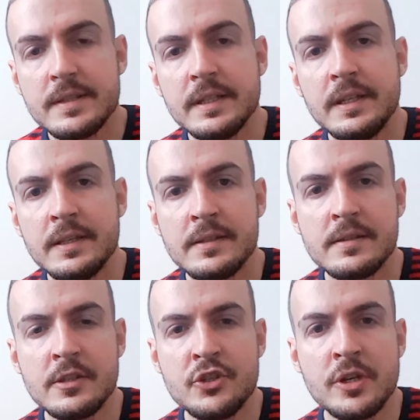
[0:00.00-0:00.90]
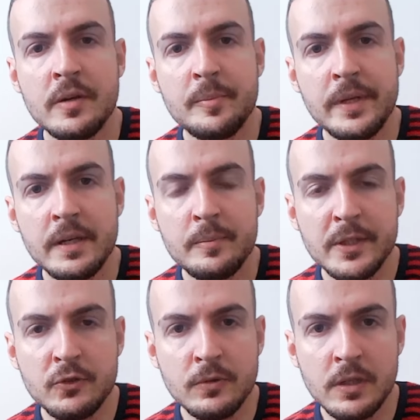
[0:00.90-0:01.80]
it is Jean-Pierre
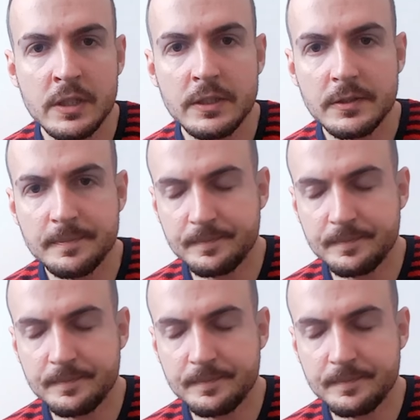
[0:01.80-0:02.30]
Betuart.